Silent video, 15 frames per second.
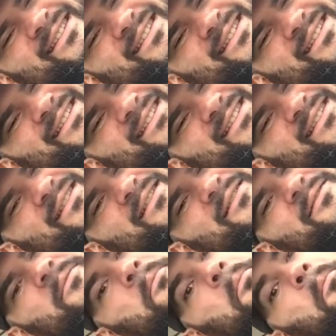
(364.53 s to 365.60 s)
I am.
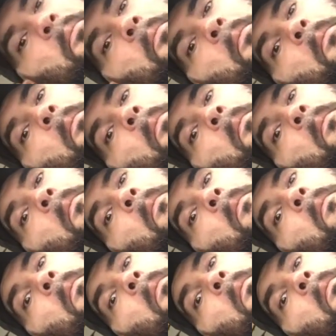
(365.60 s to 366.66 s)
I'm recording this so